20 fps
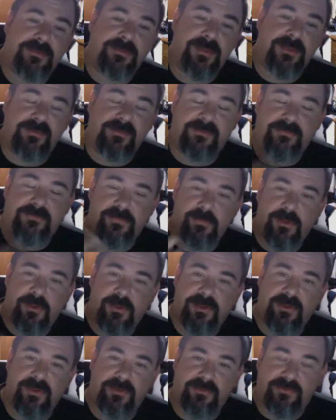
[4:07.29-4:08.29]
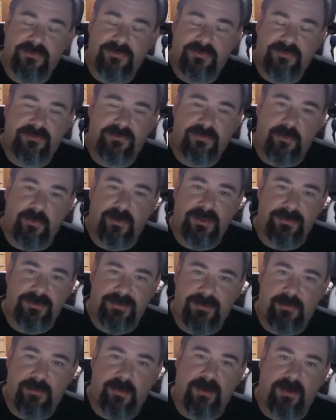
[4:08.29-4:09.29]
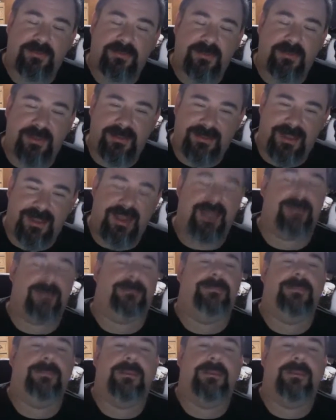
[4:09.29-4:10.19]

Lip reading: this if you want your story to be worth a damn.